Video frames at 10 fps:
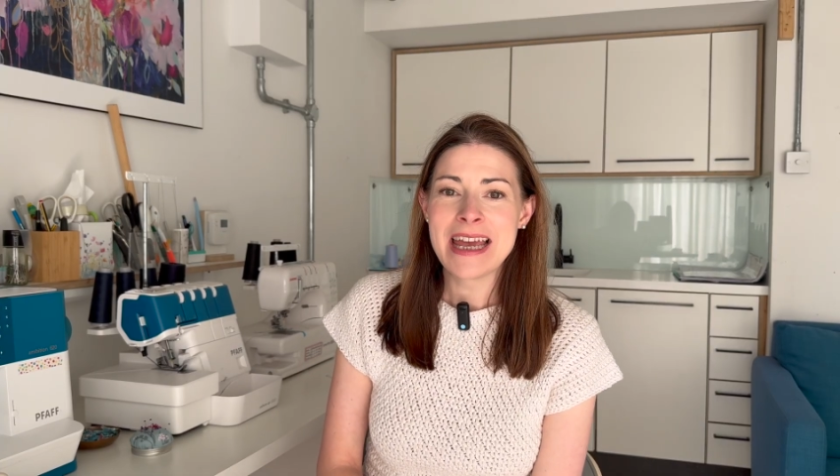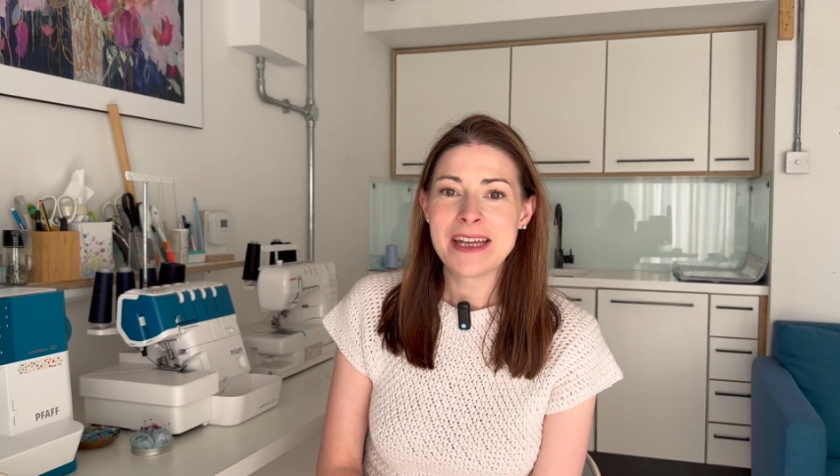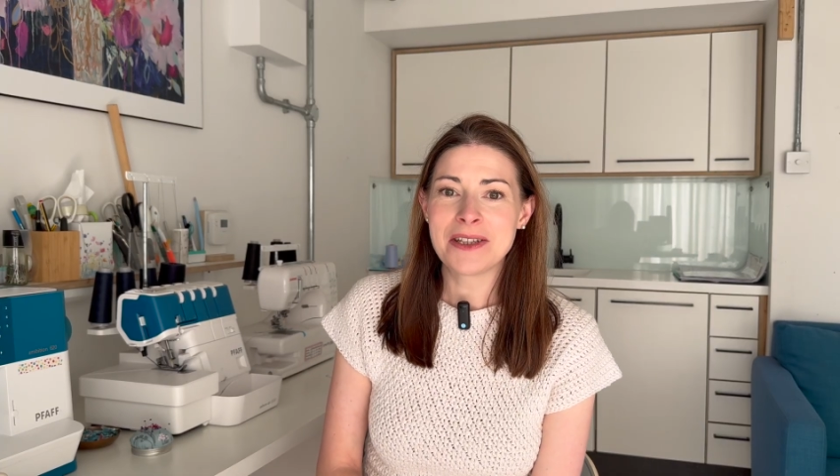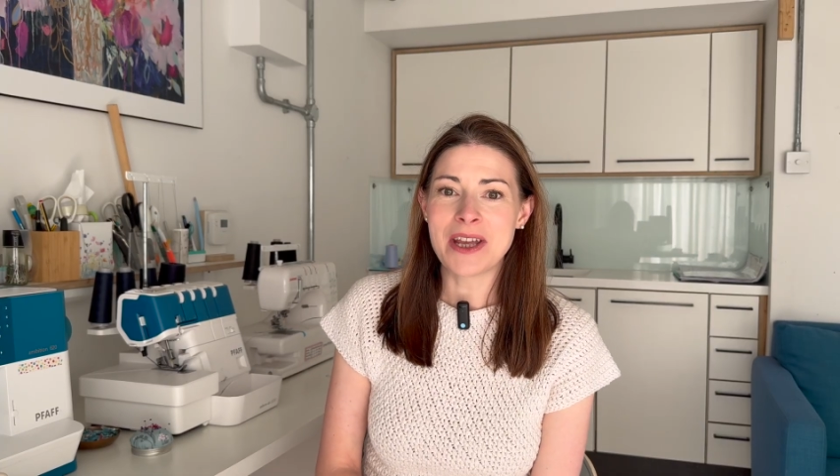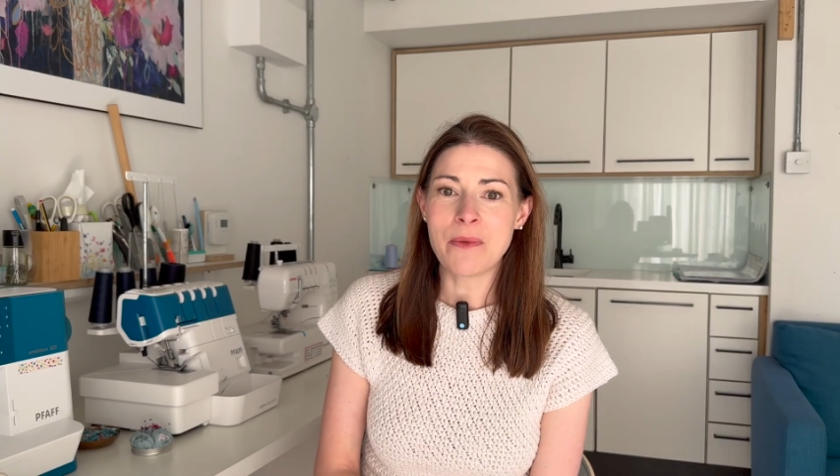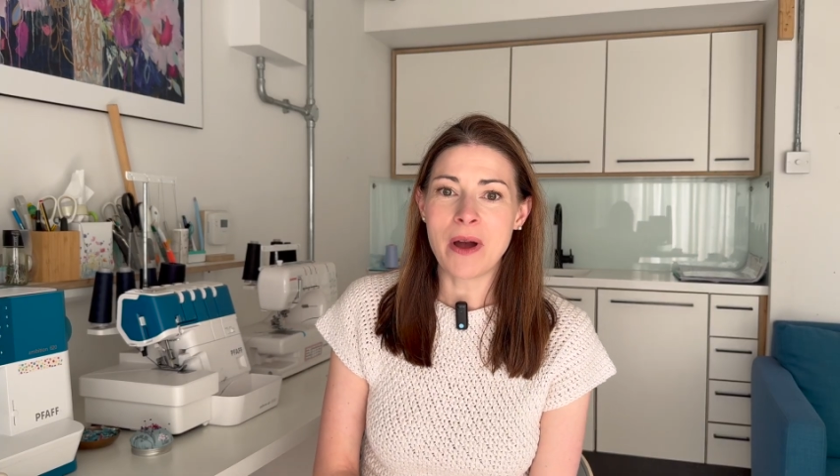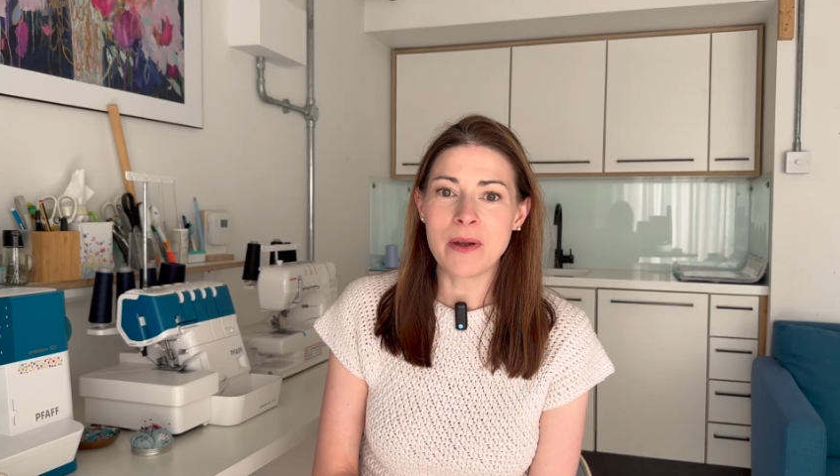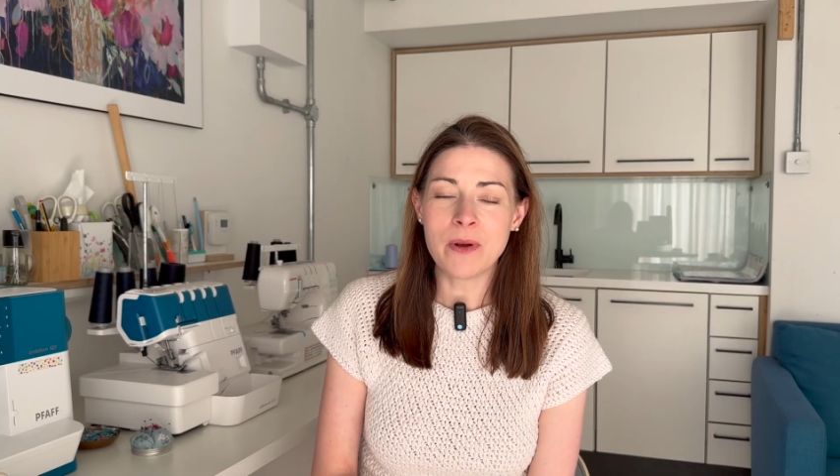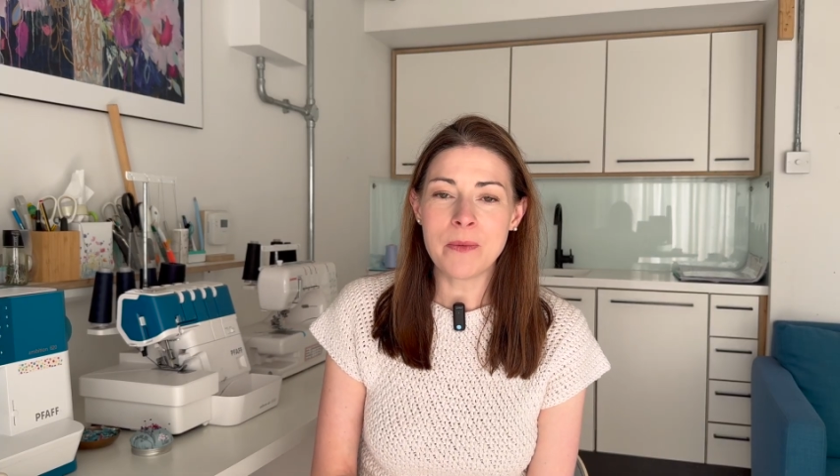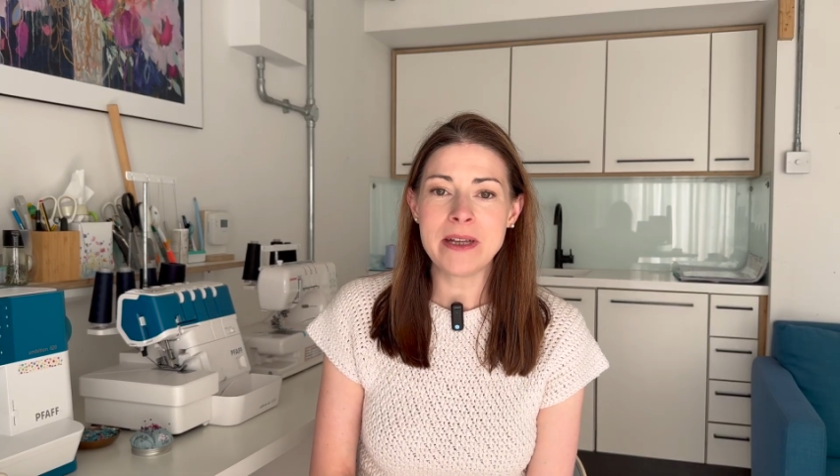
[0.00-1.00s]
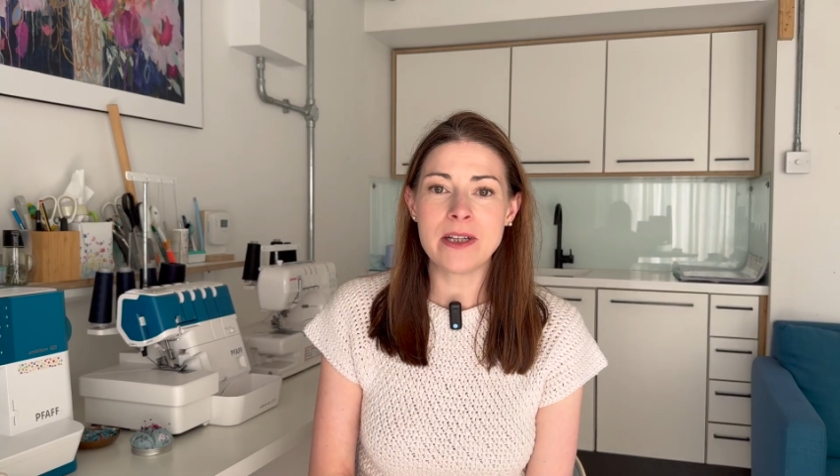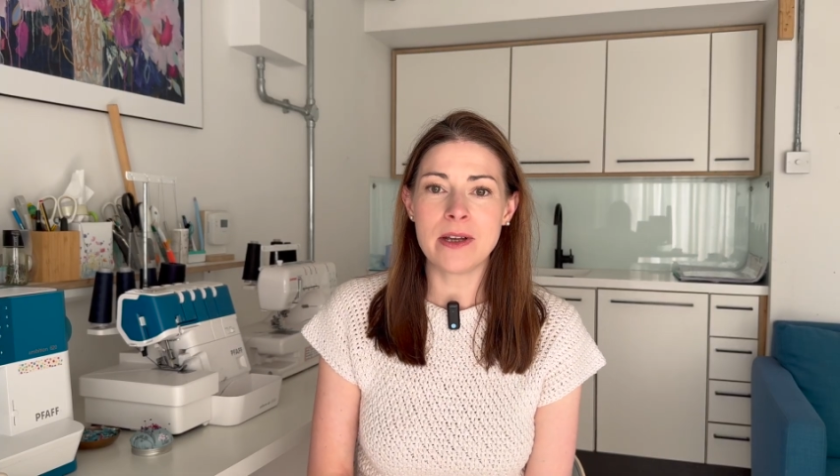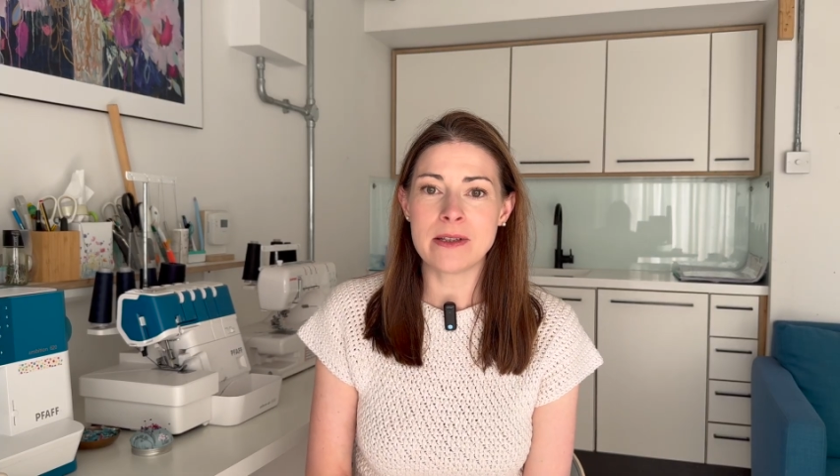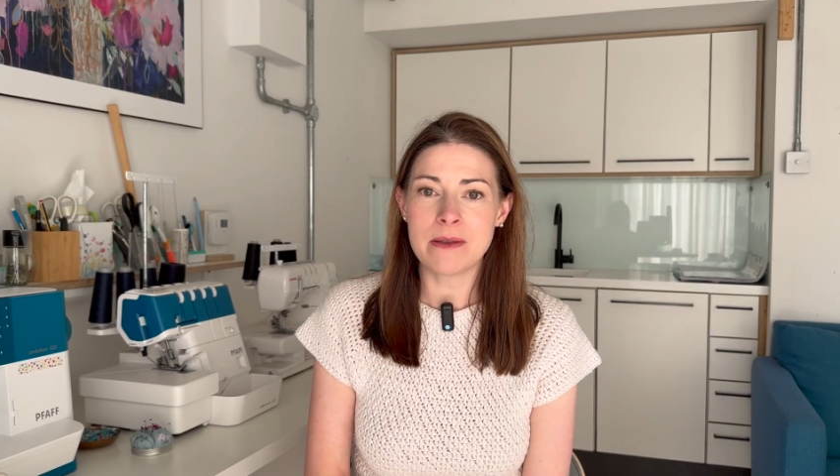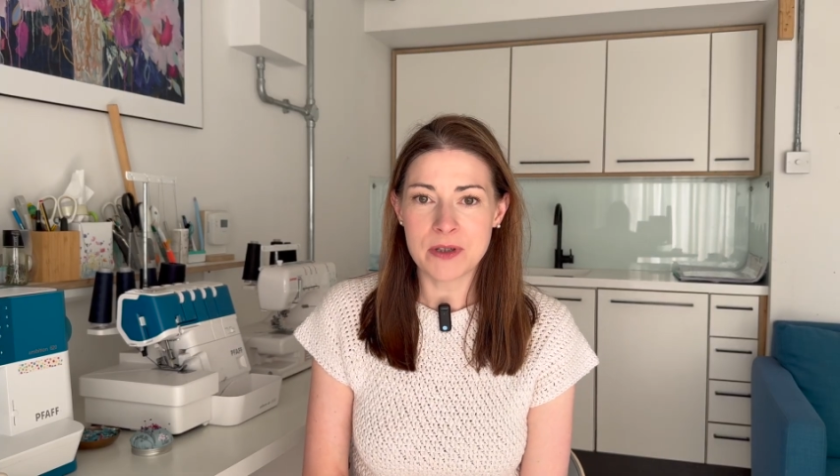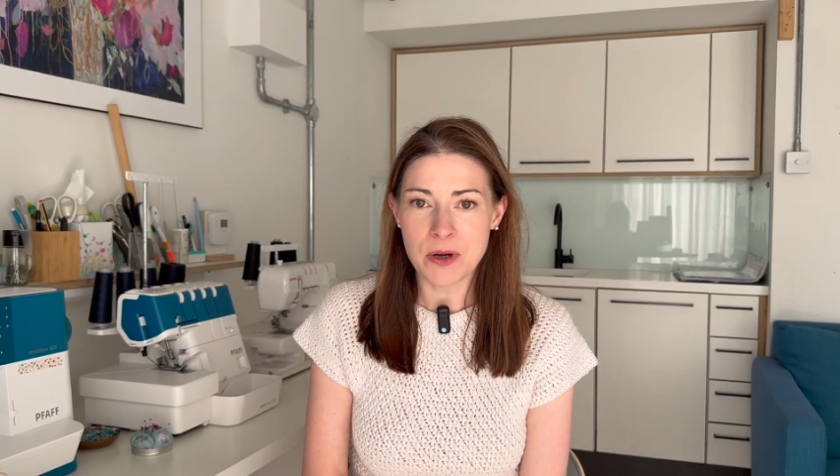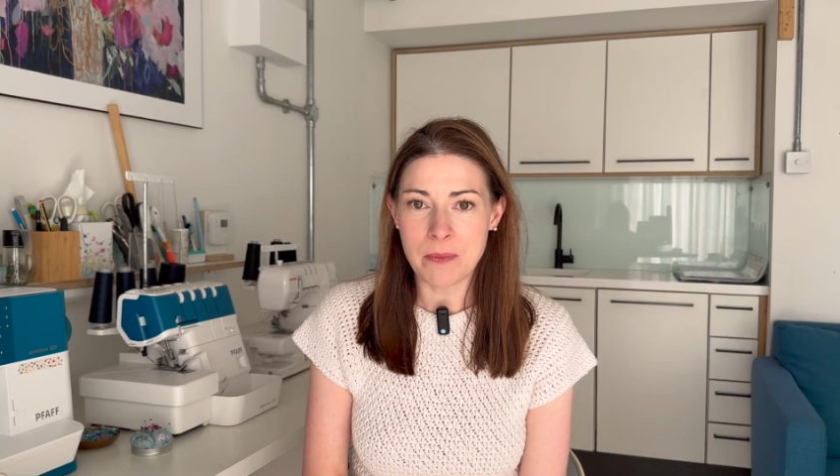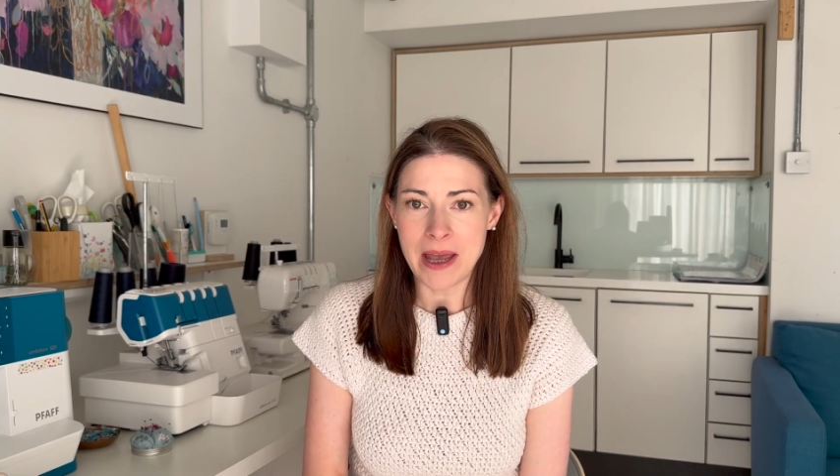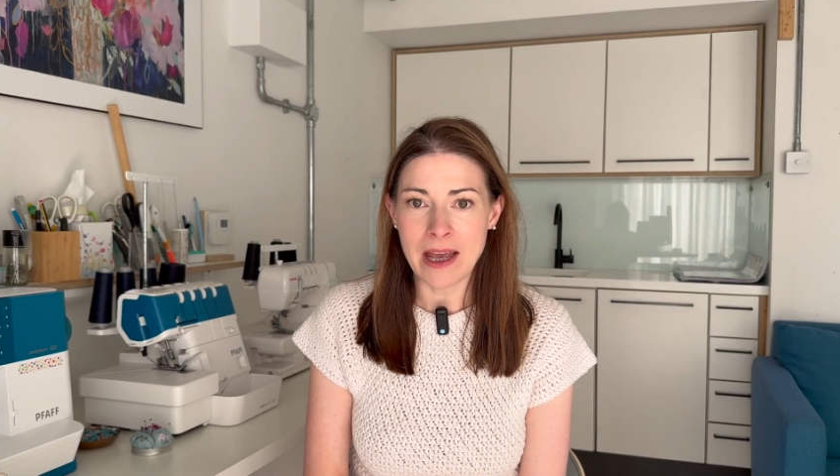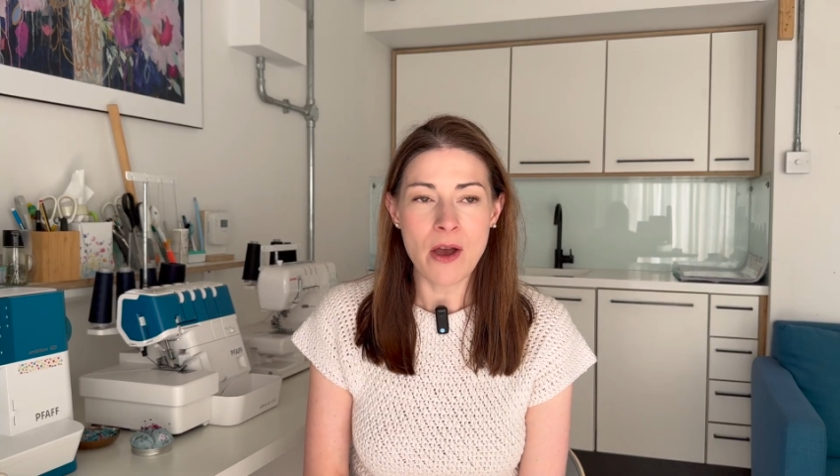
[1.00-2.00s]
so I will be doing some
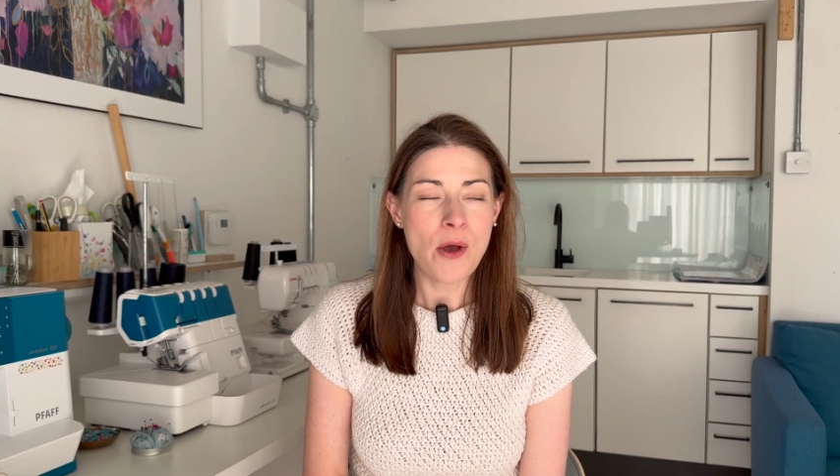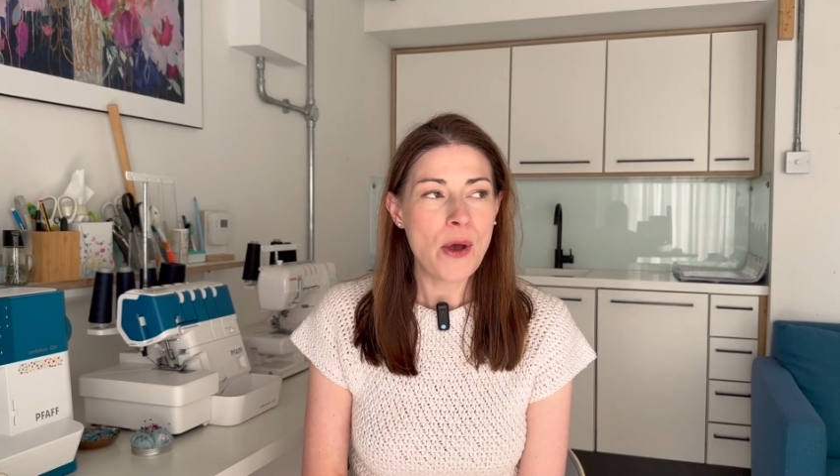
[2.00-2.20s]
shopping.